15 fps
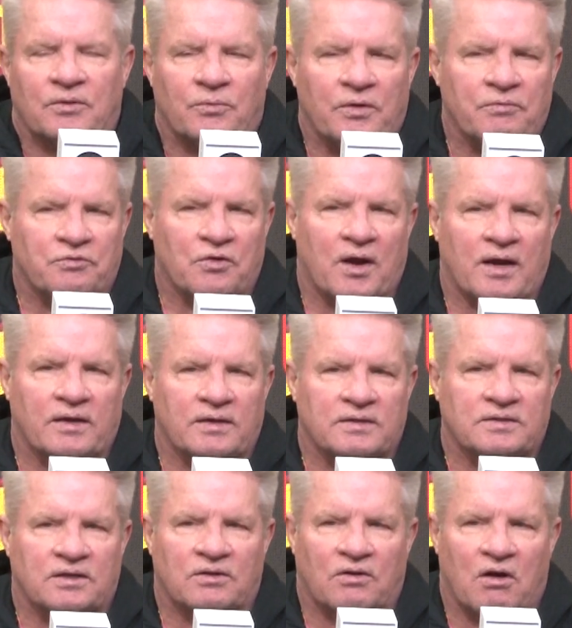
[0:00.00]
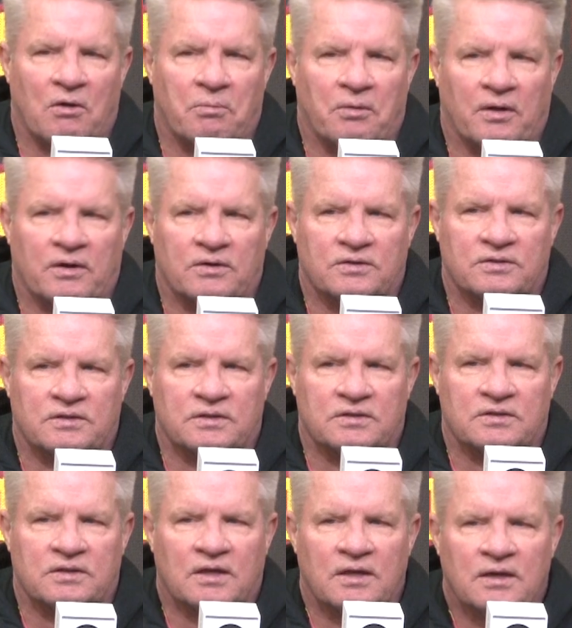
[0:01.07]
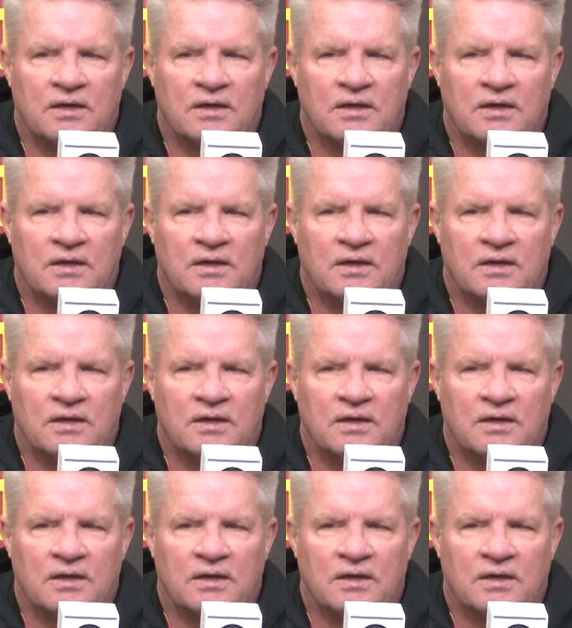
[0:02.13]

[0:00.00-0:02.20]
that we've tried to instill in our players is